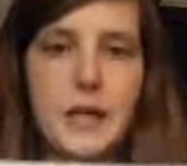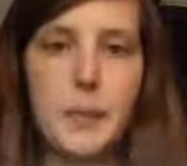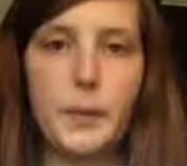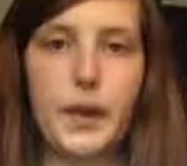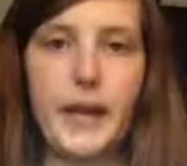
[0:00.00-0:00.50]
So
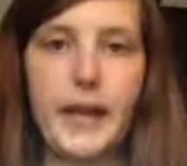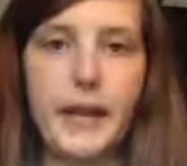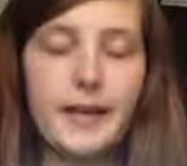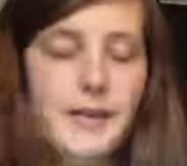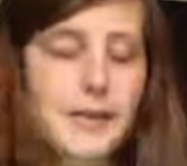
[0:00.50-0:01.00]
pretty.
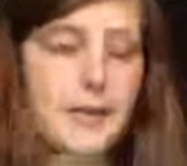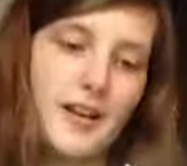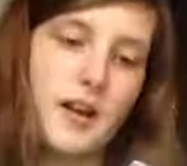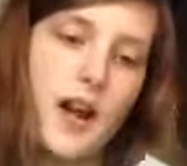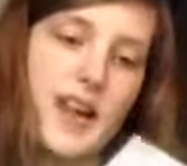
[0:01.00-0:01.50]

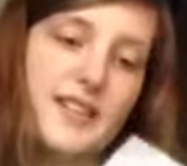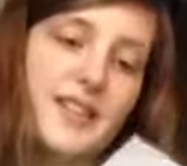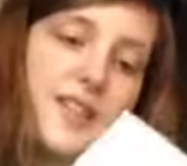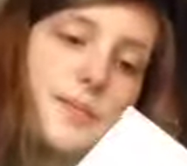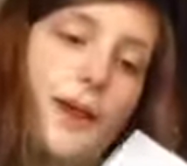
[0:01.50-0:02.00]
I actually
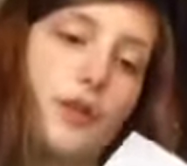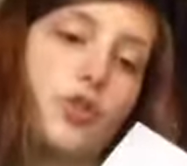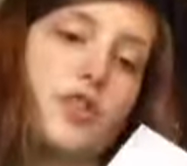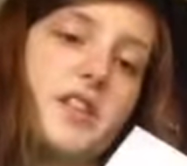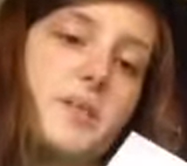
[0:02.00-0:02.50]
spelt
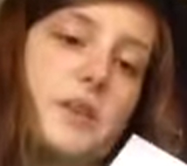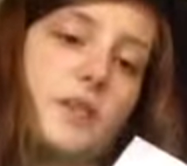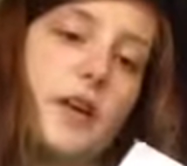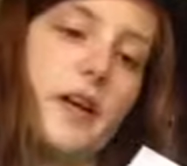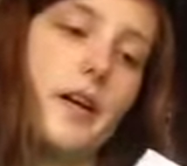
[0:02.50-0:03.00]
Christmas
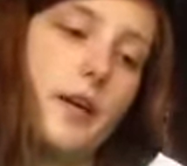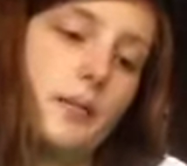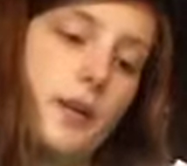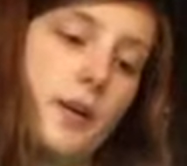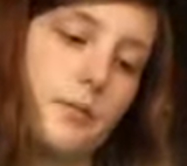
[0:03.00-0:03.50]
right. I'm
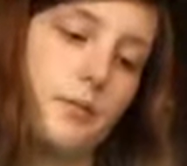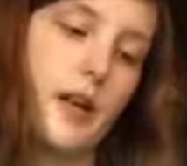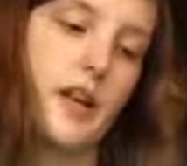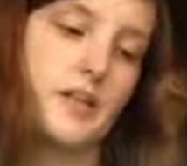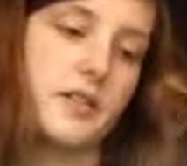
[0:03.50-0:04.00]
pretty
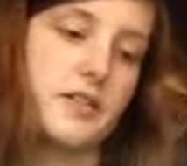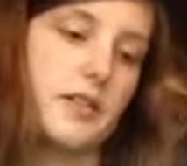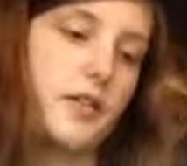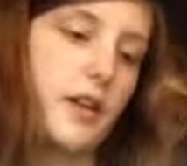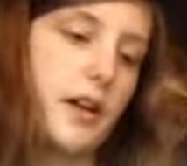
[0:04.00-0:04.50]
impressed
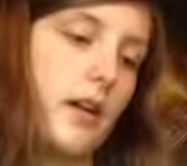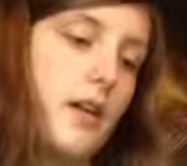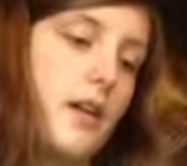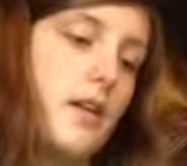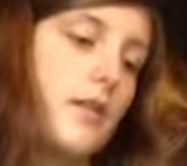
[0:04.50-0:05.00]
considering
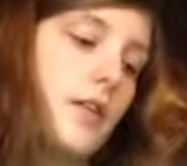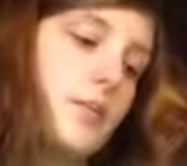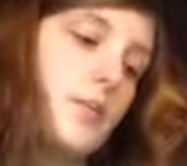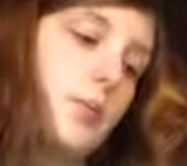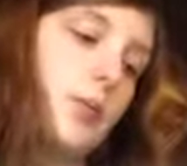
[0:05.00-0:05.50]
this
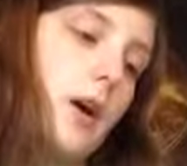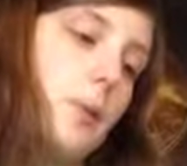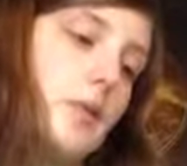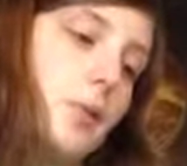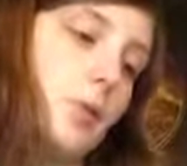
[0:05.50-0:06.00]
is still
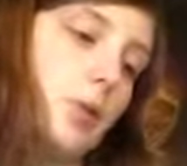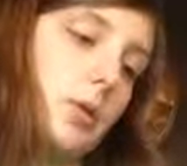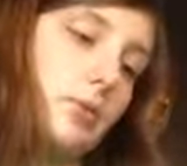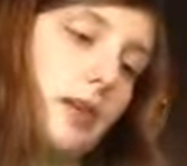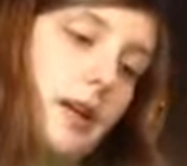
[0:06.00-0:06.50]
primary school
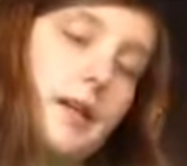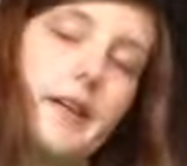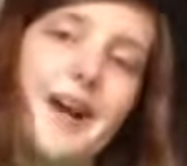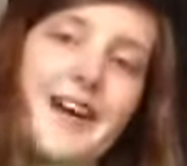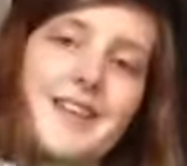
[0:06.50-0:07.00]
and
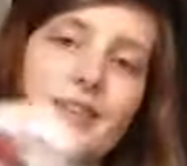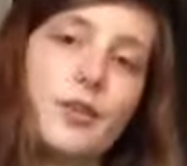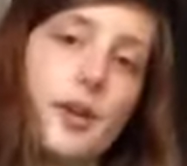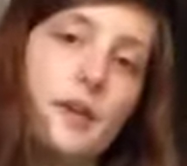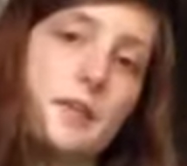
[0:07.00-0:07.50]
I still
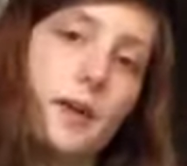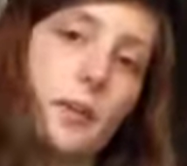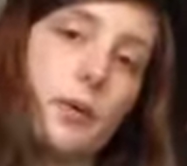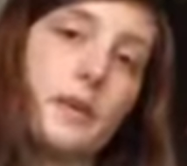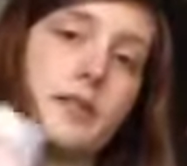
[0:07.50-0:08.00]
can't spell
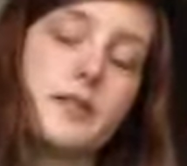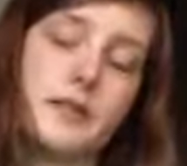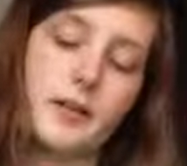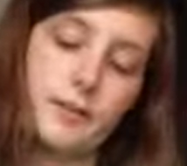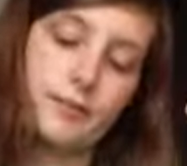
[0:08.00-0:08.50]
words,
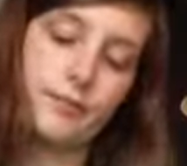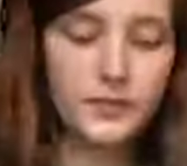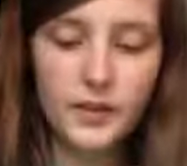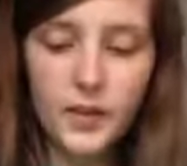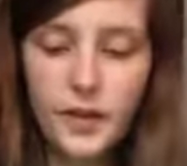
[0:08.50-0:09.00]
so
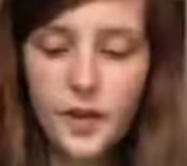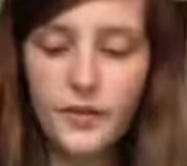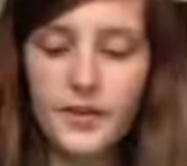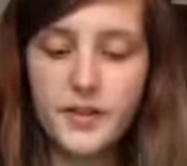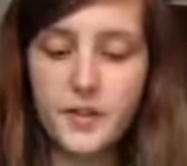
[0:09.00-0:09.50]

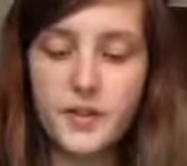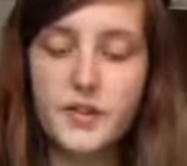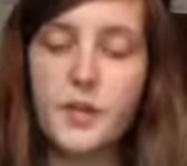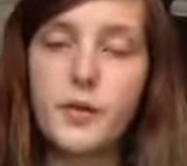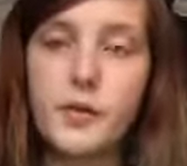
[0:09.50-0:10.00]
this one is
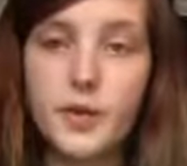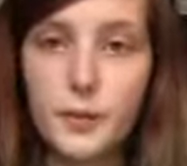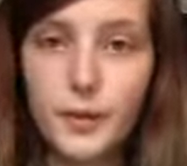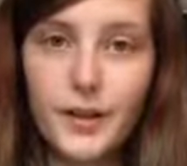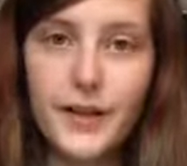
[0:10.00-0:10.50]
so
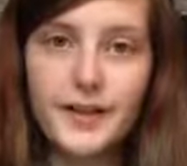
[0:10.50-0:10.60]
adorable.